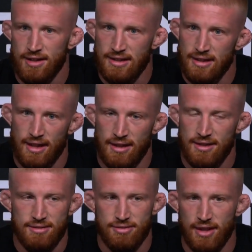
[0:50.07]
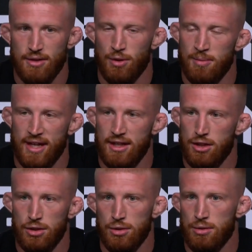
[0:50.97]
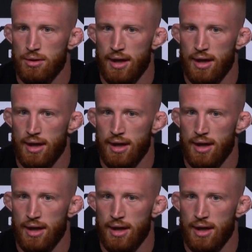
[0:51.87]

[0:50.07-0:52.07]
like frick, what am I going to do?